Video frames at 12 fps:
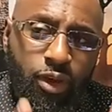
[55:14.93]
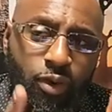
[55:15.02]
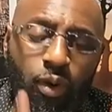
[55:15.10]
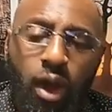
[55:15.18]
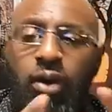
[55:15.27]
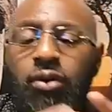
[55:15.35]

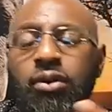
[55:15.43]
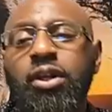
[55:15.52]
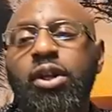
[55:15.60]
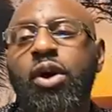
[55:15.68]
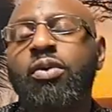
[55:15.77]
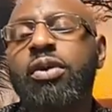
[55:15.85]
Well,
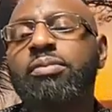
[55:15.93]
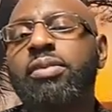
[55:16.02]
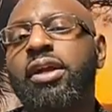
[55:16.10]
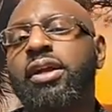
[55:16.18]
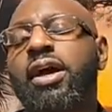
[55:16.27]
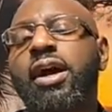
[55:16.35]
glory
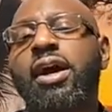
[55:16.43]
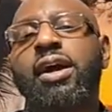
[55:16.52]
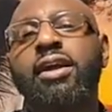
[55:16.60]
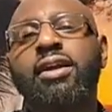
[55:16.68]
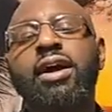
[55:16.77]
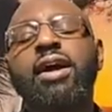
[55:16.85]
be to
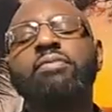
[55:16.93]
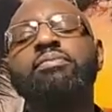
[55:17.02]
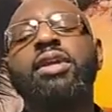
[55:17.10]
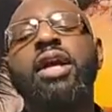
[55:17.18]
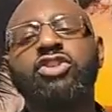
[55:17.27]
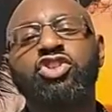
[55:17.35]
God. God
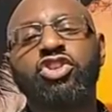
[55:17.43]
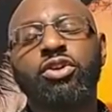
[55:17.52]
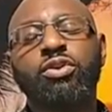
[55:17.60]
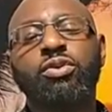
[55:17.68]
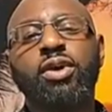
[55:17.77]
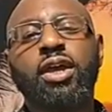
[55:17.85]
bless
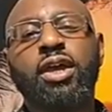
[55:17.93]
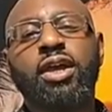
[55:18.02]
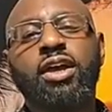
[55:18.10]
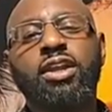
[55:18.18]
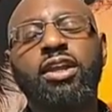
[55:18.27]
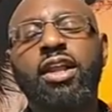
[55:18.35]
you.
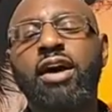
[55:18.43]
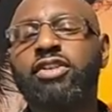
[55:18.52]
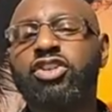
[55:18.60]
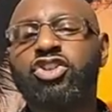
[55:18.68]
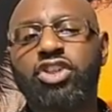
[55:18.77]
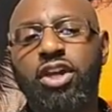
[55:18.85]
Love
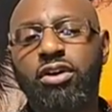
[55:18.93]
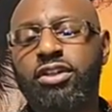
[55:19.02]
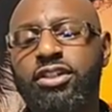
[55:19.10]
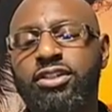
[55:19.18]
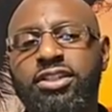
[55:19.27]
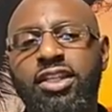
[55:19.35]
and share
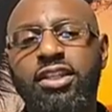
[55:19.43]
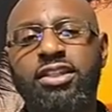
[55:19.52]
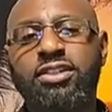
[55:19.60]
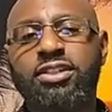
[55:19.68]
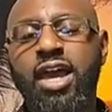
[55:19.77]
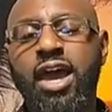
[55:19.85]
this. Send
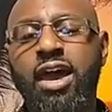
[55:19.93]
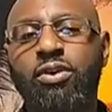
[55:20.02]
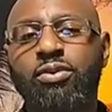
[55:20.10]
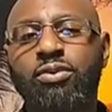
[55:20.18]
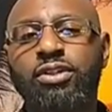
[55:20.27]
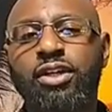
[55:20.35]
this
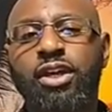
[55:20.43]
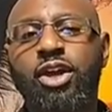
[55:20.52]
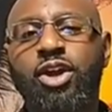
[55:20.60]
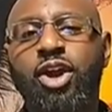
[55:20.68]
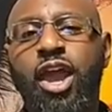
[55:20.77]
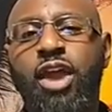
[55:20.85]
out.
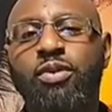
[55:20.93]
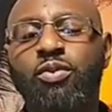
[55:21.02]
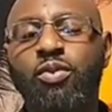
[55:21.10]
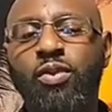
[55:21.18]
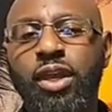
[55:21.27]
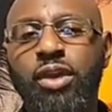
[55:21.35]

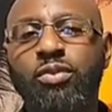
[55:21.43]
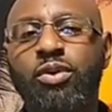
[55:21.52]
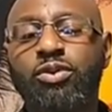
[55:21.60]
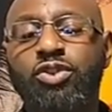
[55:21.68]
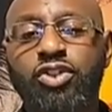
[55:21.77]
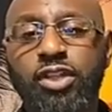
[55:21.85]
And we
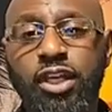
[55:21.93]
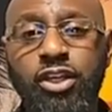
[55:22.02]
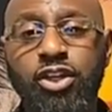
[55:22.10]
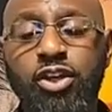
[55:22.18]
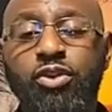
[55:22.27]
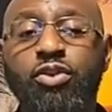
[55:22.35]
will see
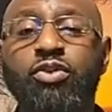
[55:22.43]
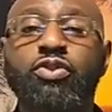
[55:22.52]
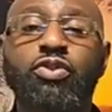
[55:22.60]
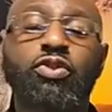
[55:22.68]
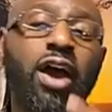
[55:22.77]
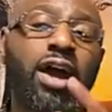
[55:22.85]
you
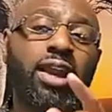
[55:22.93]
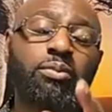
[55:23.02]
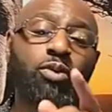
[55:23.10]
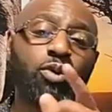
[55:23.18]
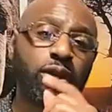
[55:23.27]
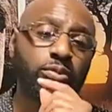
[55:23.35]
Friday
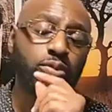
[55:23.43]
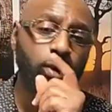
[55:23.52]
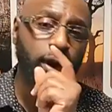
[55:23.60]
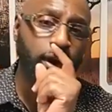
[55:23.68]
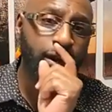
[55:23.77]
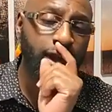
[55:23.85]
morning
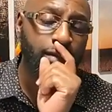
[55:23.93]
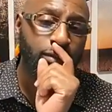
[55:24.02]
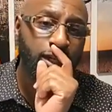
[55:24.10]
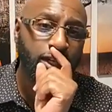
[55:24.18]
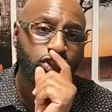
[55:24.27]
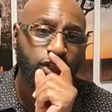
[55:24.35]
prayer. God
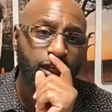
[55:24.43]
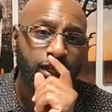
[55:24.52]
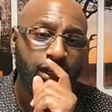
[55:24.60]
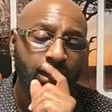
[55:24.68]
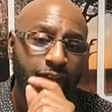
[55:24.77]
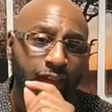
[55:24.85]
bless you.
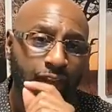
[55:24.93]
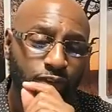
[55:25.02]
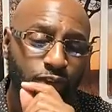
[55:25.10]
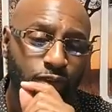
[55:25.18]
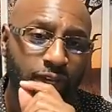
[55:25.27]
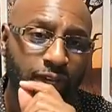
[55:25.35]

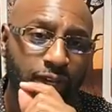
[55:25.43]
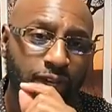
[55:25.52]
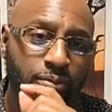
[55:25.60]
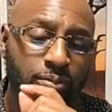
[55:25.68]
Have a great night.